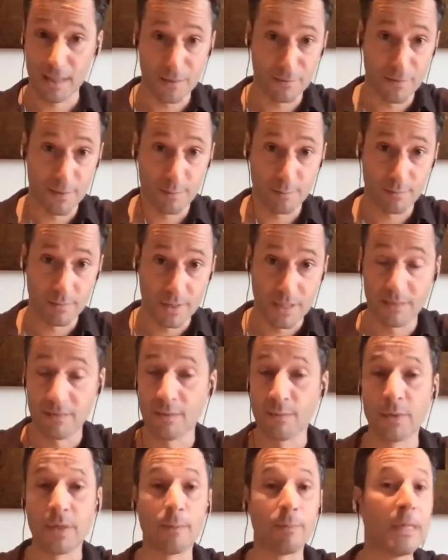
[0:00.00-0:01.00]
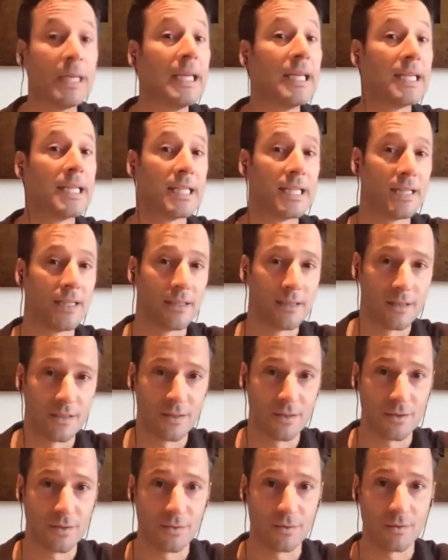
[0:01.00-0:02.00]
give them the ability
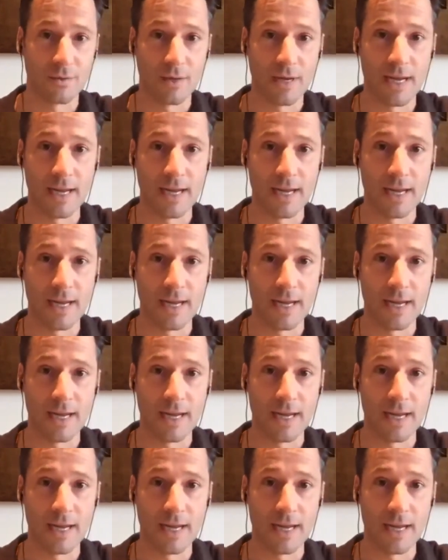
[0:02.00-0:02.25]
to